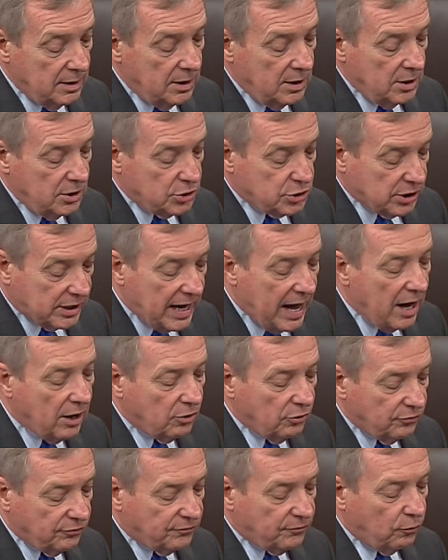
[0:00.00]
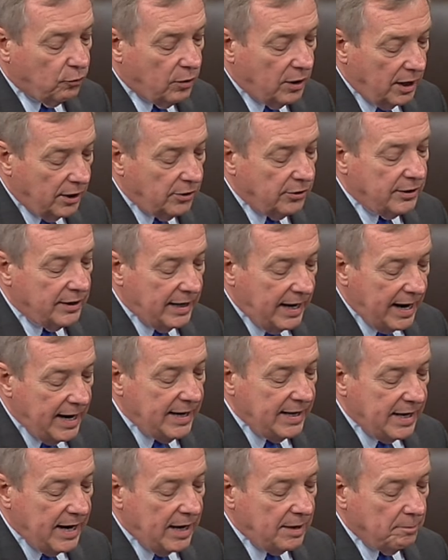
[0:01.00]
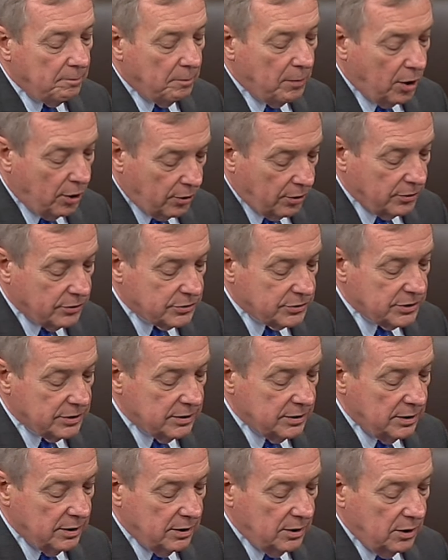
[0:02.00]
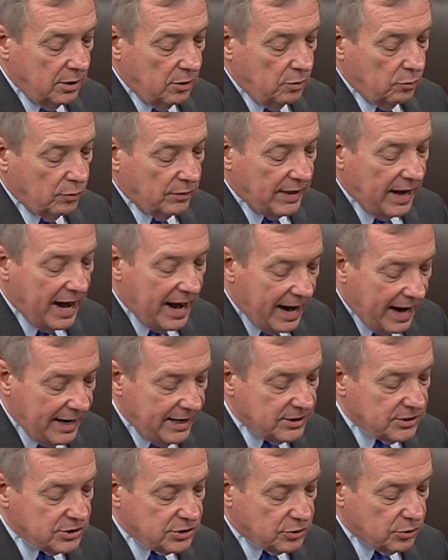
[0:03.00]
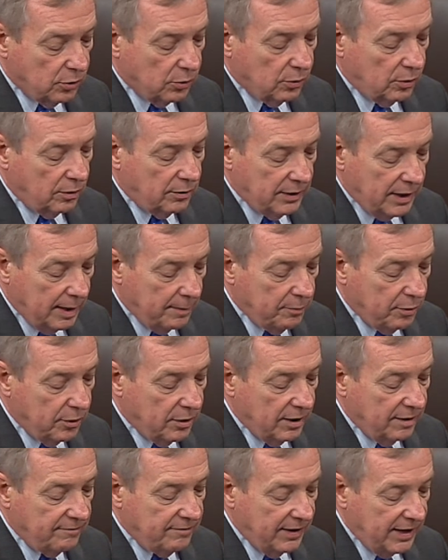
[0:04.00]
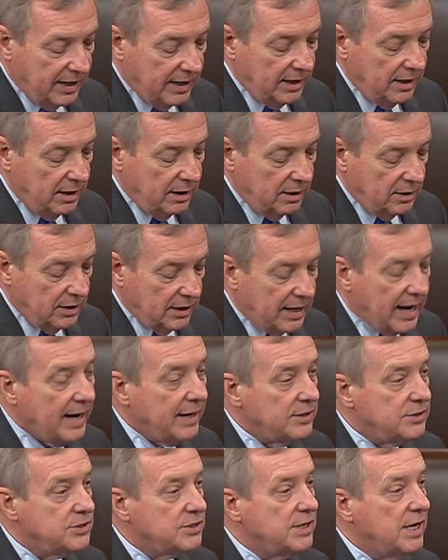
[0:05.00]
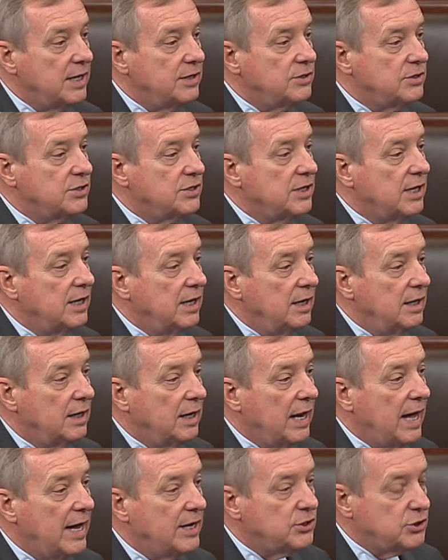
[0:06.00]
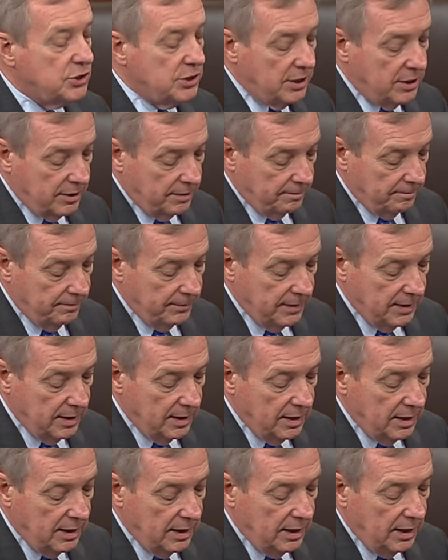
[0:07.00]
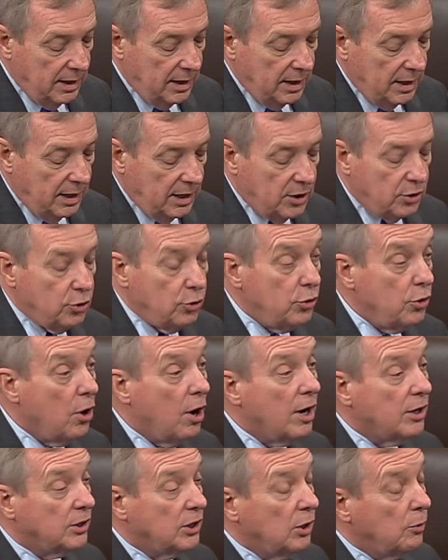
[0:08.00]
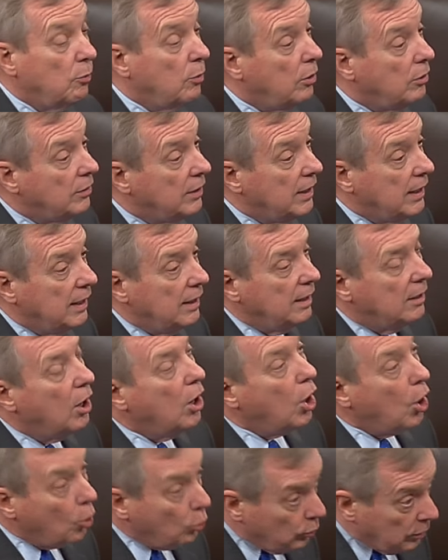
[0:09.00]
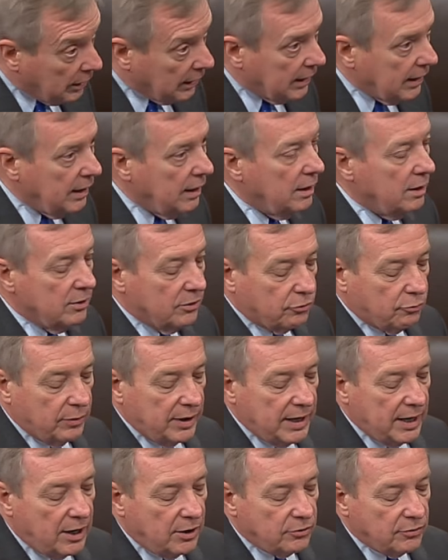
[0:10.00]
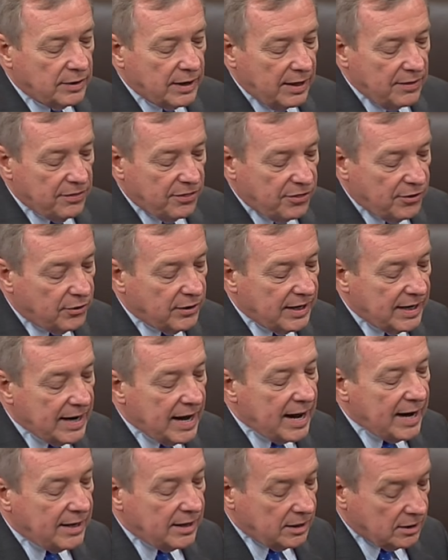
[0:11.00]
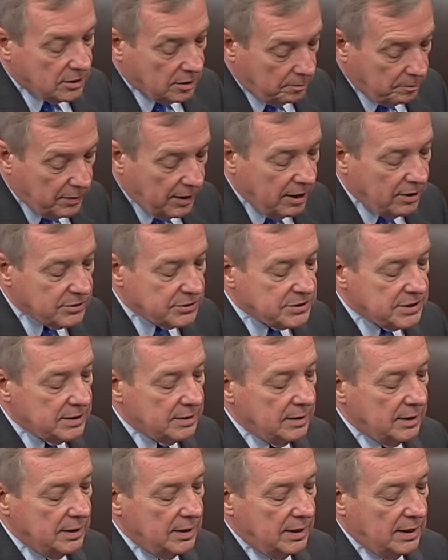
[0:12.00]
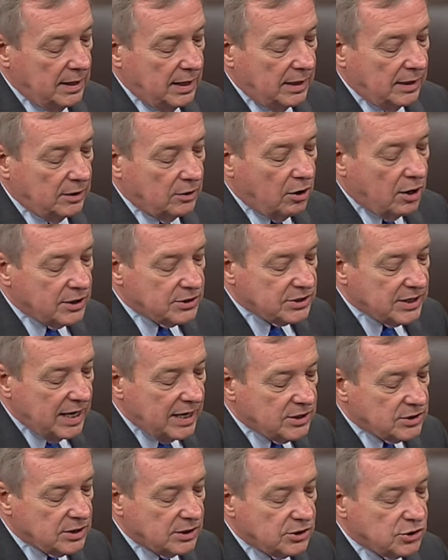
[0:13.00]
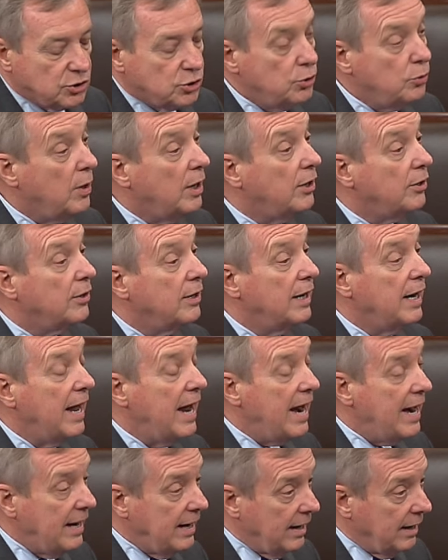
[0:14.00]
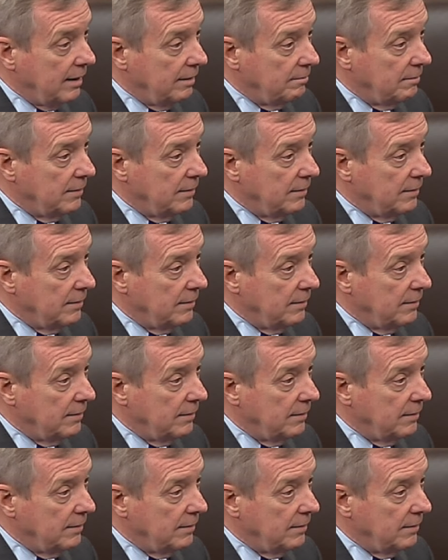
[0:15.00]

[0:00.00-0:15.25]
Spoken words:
Chicago's 488 murders were the highest total number of any United States city last year. In New York, there were only 339 in comparison, and in Los Angeles, 280.